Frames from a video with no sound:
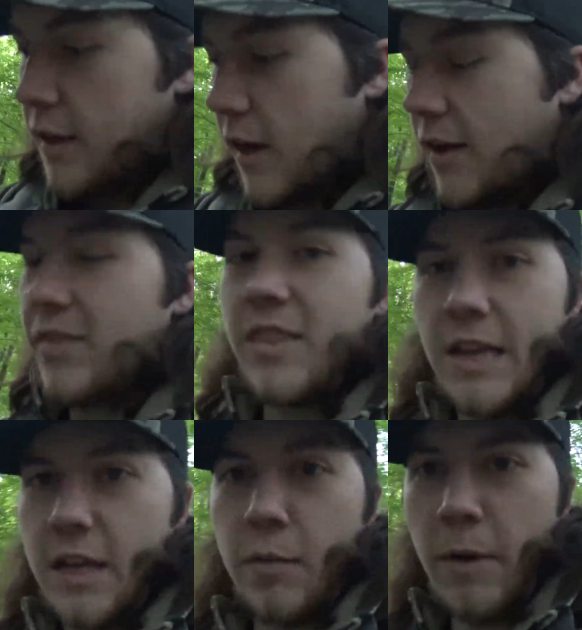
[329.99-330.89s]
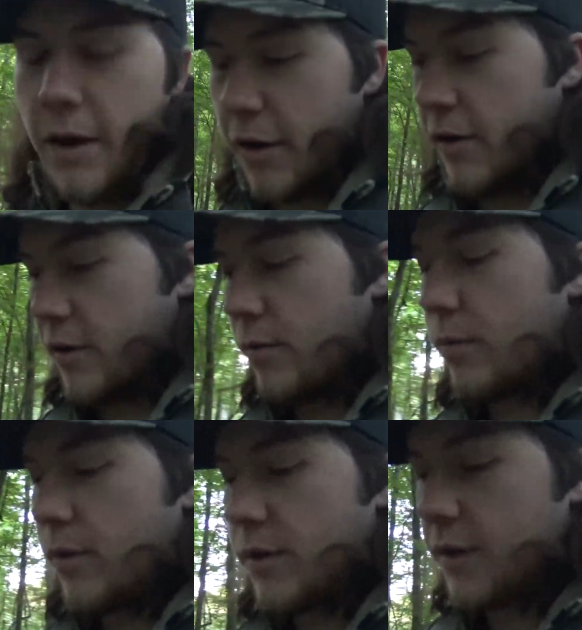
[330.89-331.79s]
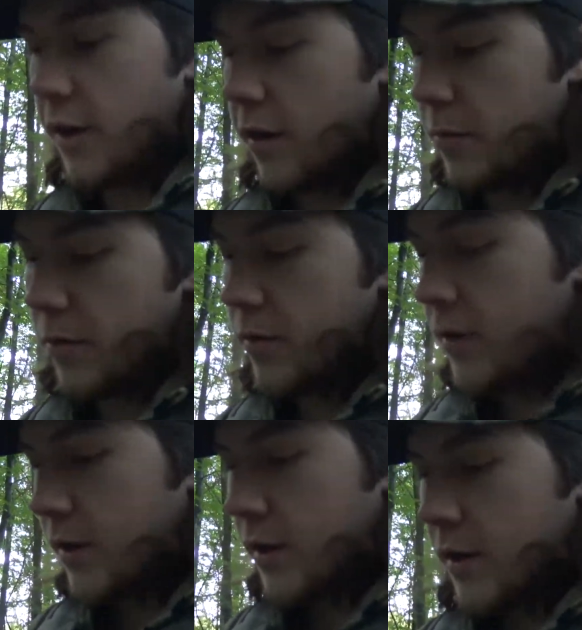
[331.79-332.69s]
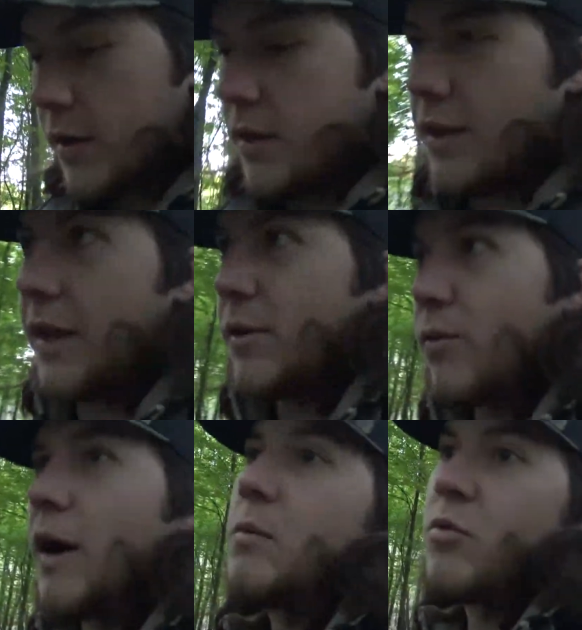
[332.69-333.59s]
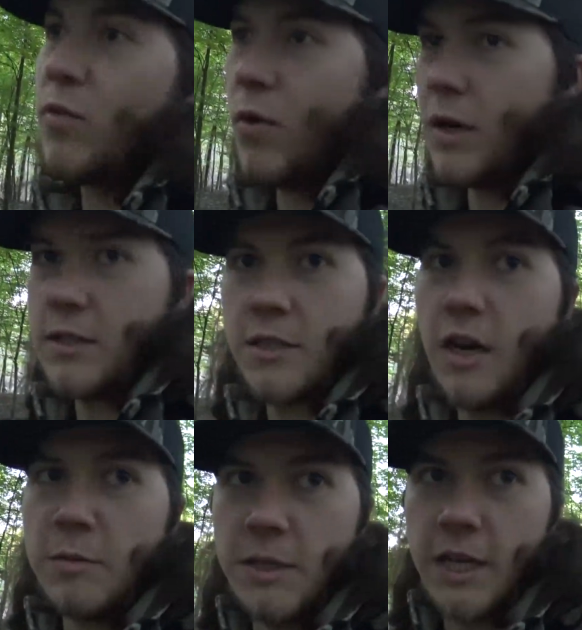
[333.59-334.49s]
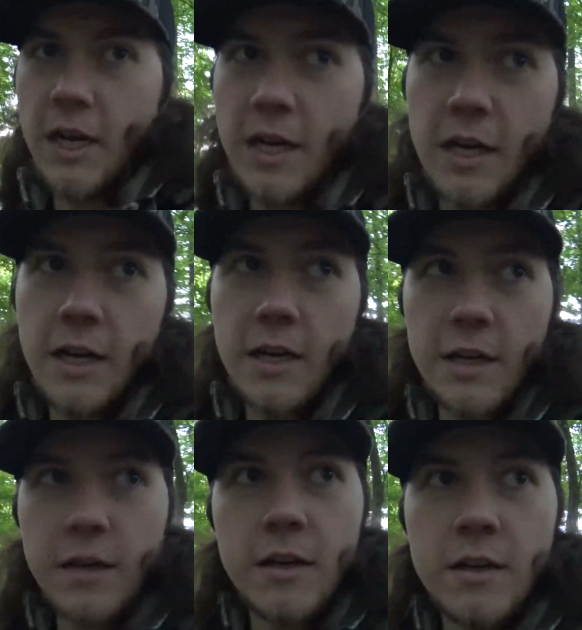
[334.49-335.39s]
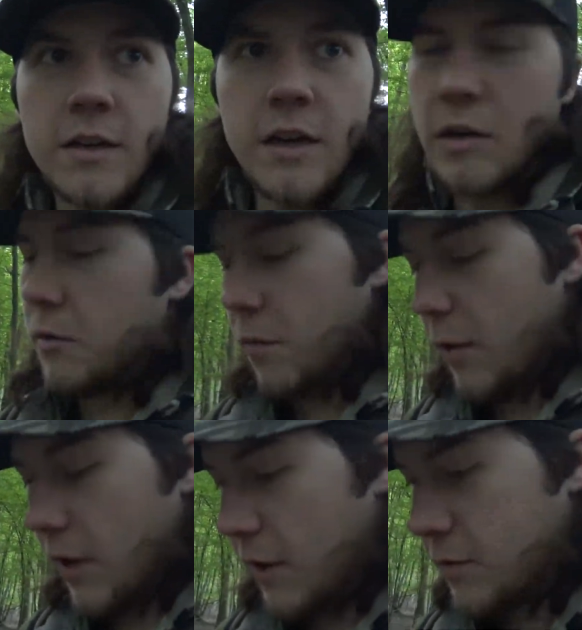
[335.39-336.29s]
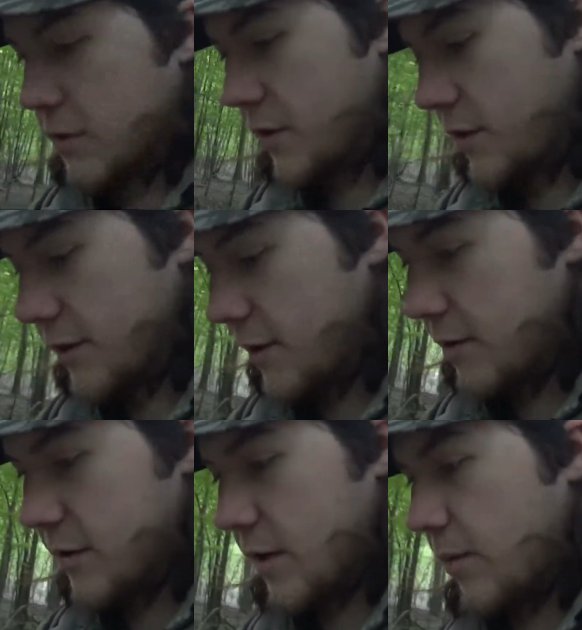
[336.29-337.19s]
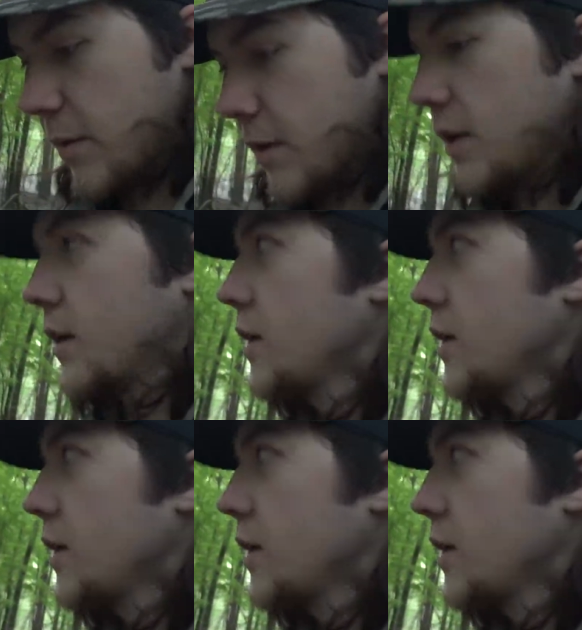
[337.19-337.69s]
I think I might have heard one gobble, like right before I stopped the kayak, or while I was unloading something.